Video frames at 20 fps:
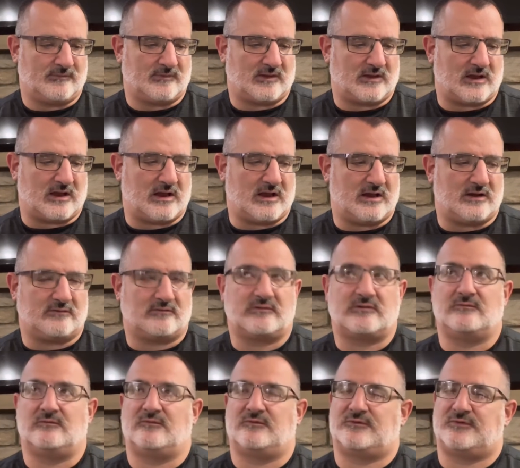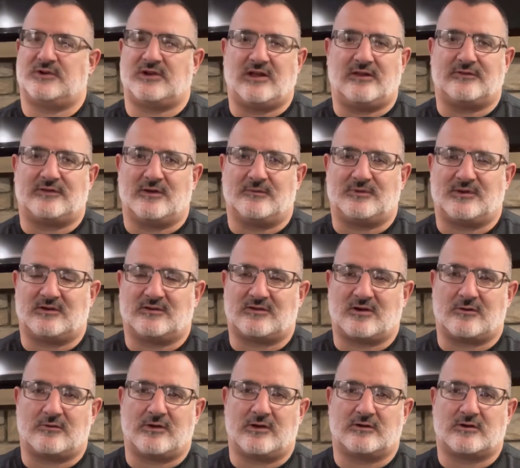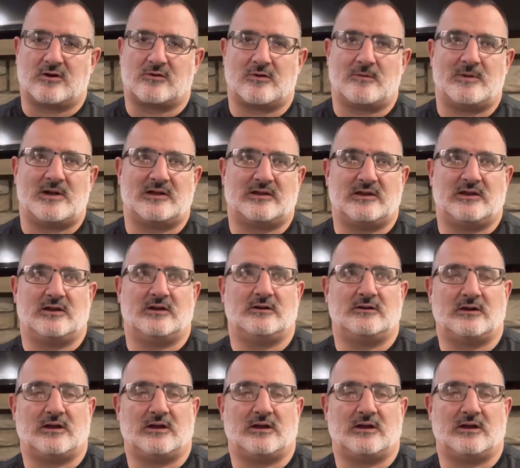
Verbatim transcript: and forget something, turn around and go right back in,